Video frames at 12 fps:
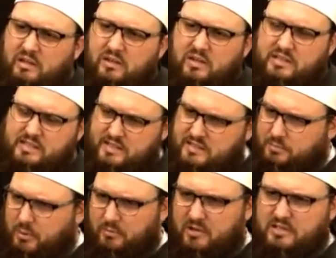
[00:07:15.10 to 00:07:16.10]
This is
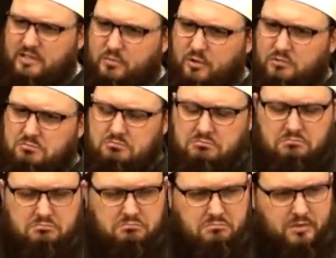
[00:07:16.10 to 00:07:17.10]
permissible
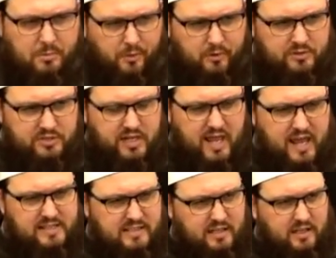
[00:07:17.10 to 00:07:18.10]
the person
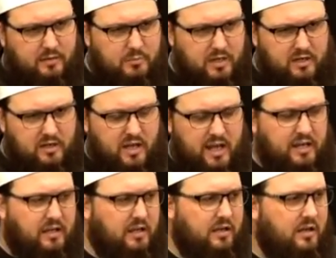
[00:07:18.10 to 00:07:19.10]
hasn't committed
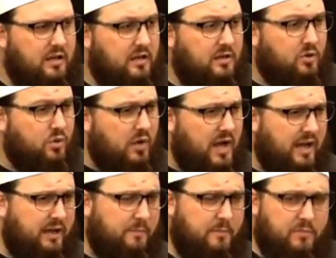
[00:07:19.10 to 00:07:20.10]
any
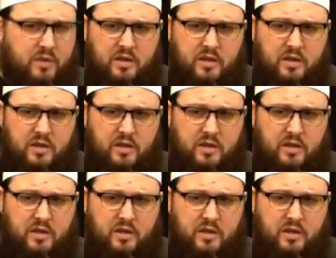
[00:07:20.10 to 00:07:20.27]
crime,